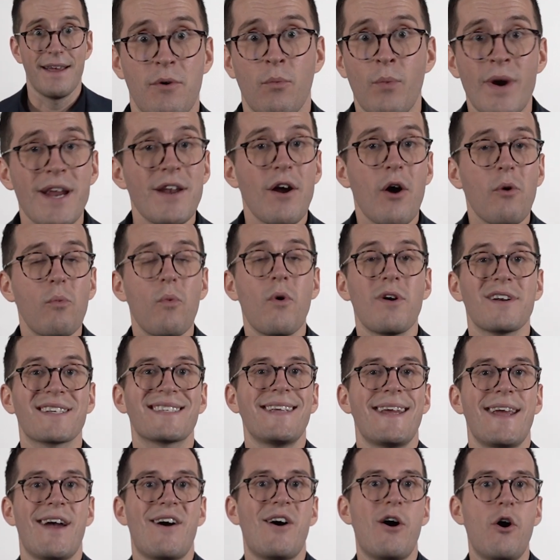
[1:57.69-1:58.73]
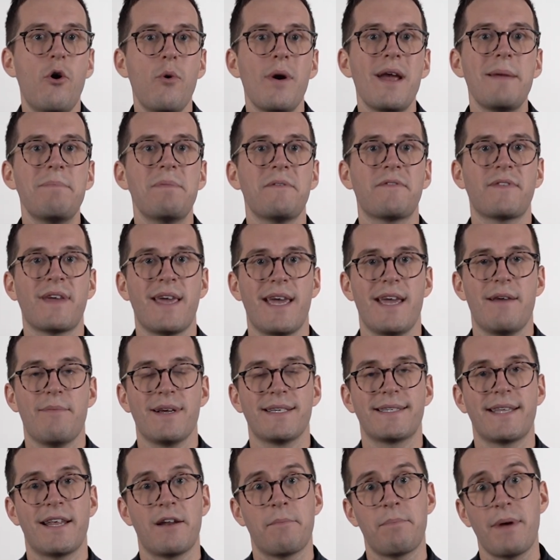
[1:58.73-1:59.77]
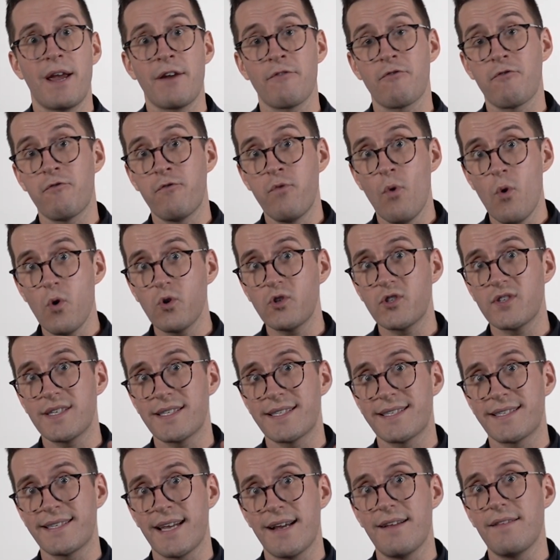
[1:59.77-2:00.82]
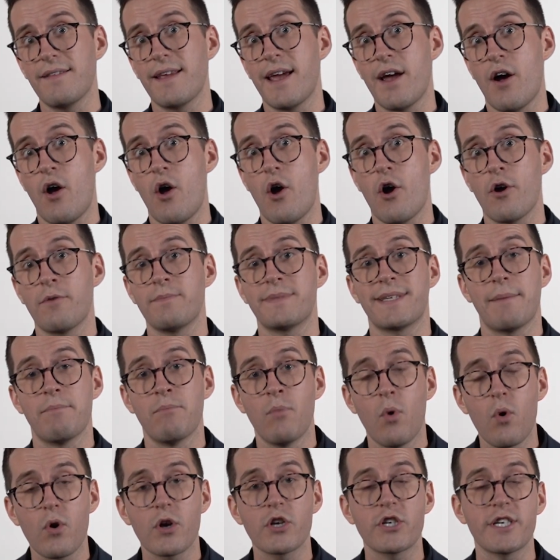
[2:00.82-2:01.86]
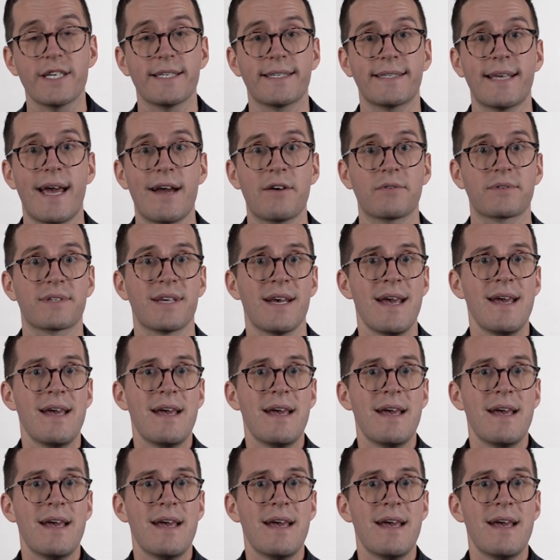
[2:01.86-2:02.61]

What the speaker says: We don't want to see a whole heap of Kiwis that are being forced to sell their homes at mortgagee sales